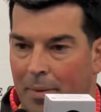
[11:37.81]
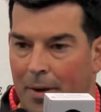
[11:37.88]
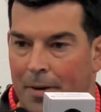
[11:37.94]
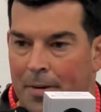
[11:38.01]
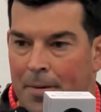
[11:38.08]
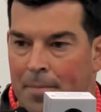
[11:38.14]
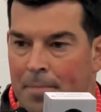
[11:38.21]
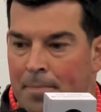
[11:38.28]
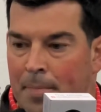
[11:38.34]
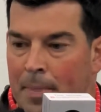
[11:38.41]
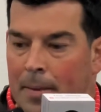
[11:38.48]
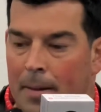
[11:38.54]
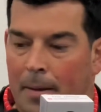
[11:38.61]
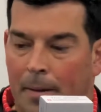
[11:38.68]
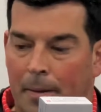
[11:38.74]

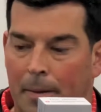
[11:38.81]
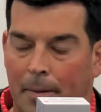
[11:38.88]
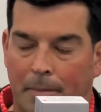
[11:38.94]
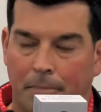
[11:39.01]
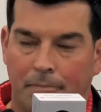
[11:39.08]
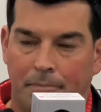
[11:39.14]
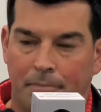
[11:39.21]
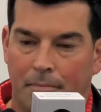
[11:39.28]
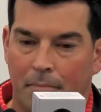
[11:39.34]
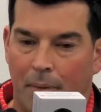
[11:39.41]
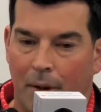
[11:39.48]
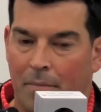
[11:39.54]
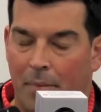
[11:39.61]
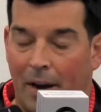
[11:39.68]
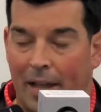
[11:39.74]

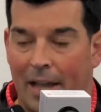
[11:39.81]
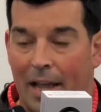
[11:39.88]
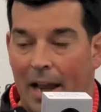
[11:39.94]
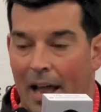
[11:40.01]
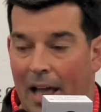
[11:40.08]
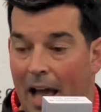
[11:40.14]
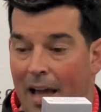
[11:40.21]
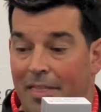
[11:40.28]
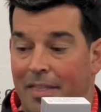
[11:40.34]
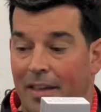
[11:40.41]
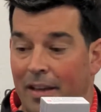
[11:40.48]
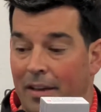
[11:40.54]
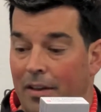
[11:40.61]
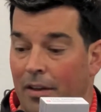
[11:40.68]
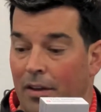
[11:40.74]
But again, I
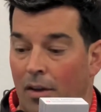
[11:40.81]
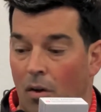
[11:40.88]
think